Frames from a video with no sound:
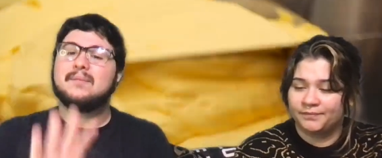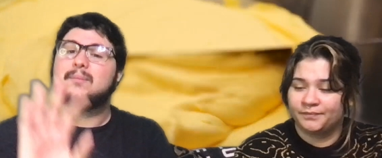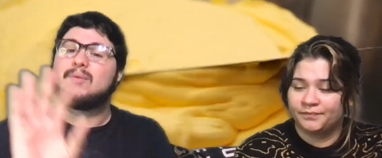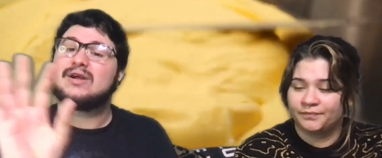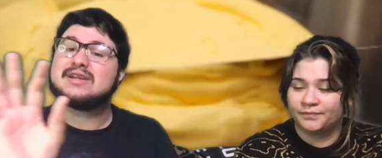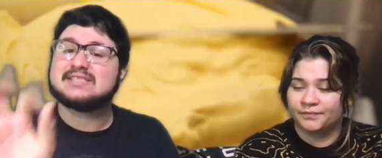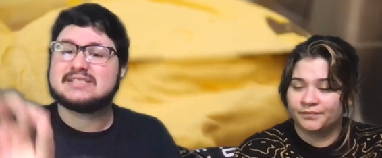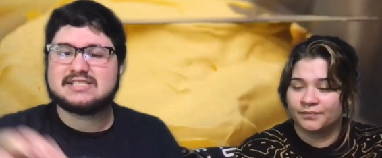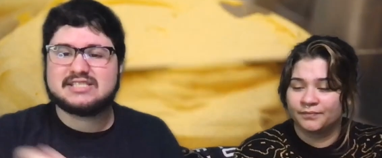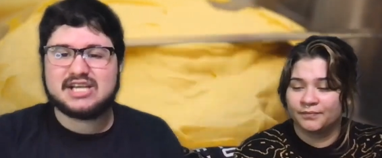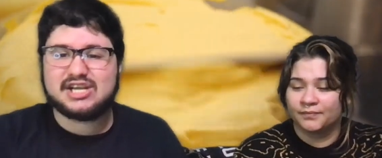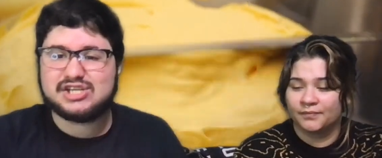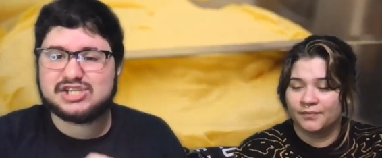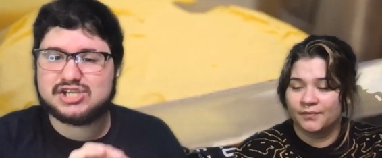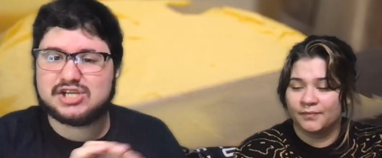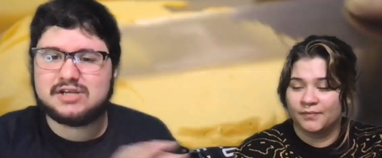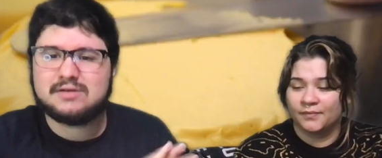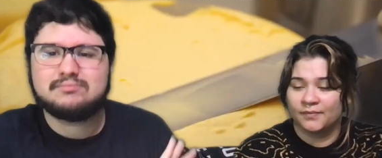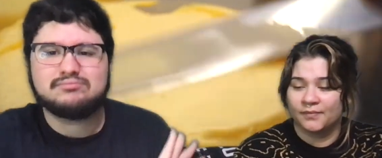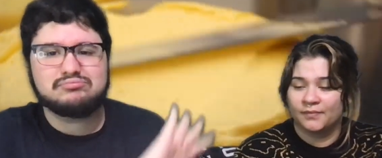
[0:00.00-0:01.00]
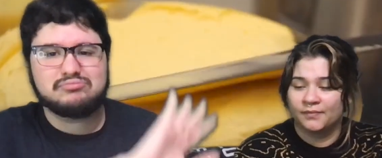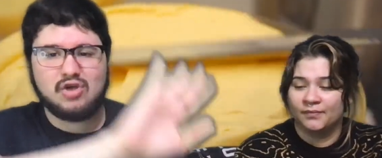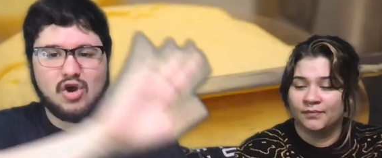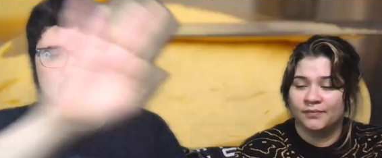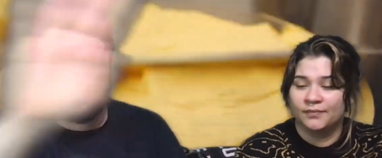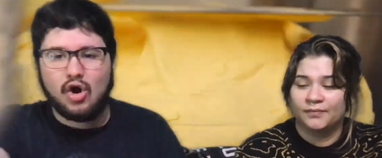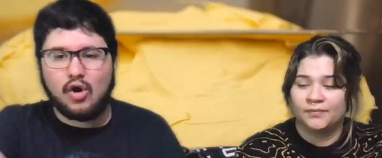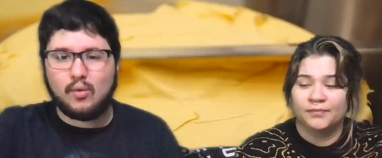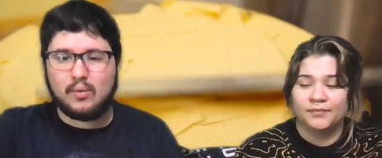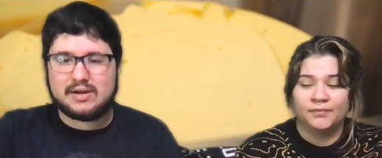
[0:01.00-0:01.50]
Speaker 1: presentation
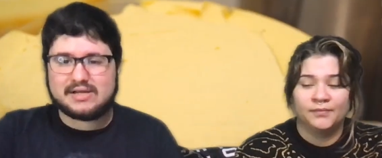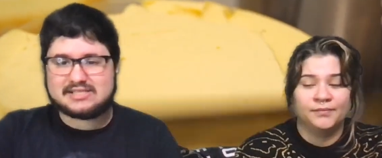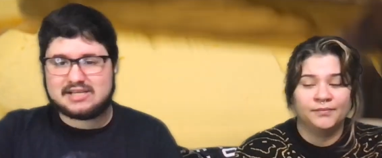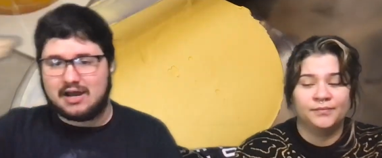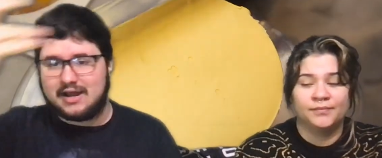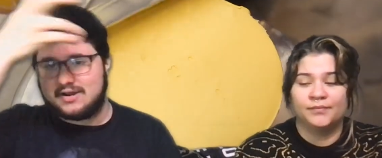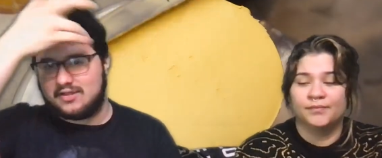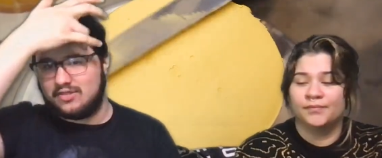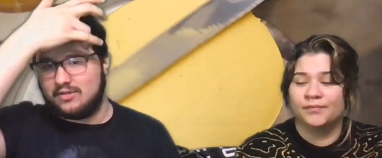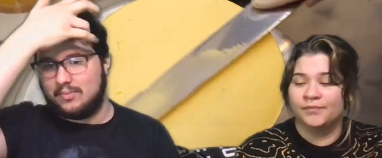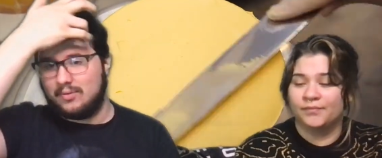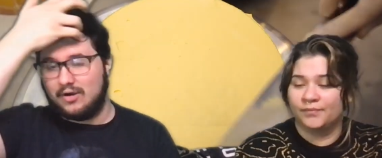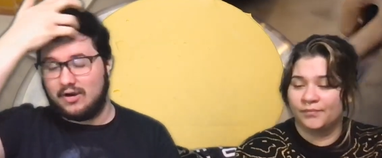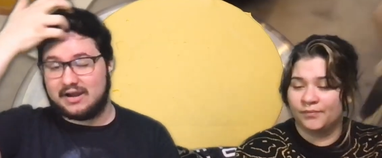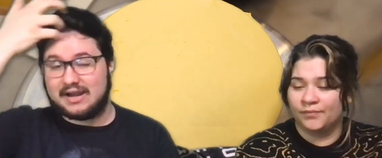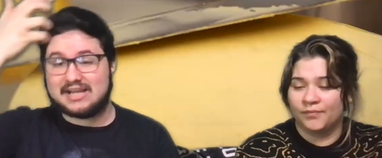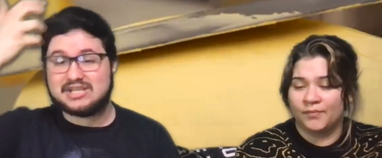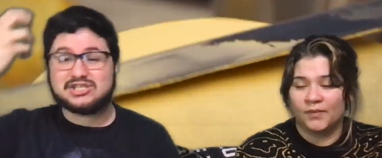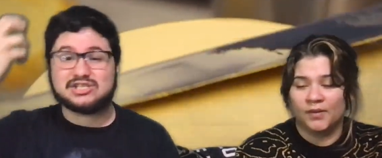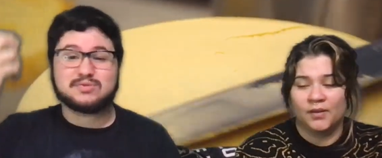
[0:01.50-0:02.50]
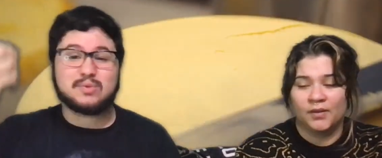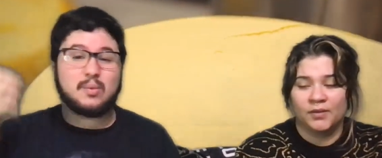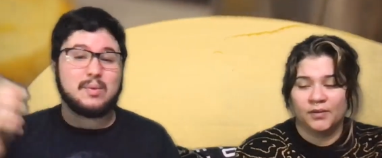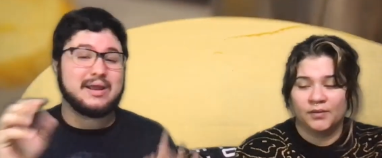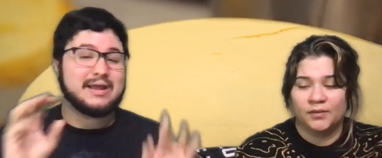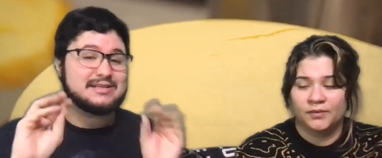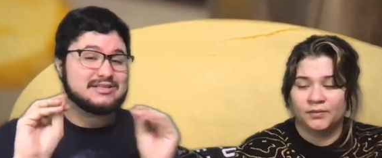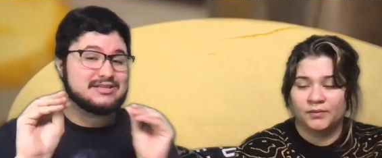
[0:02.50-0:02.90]
always out of the park. It's just when we get